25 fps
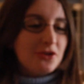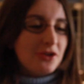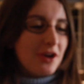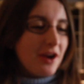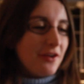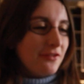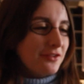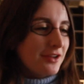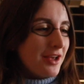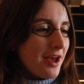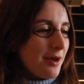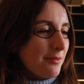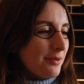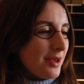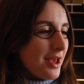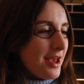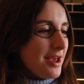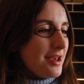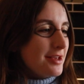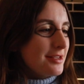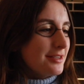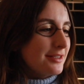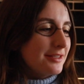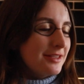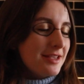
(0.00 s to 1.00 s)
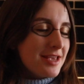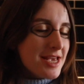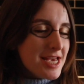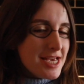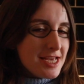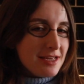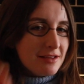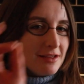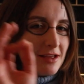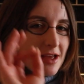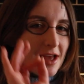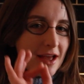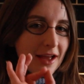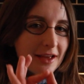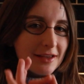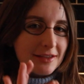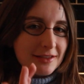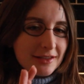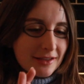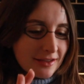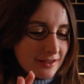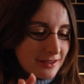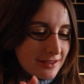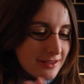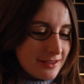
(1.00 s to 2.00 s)
Draft cupcakes. A
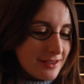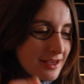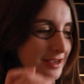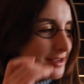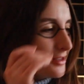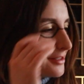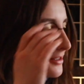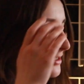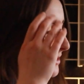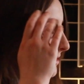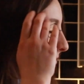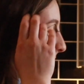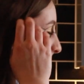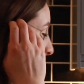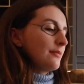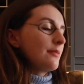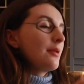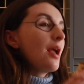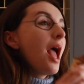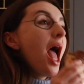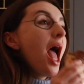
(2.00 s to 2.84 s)
success.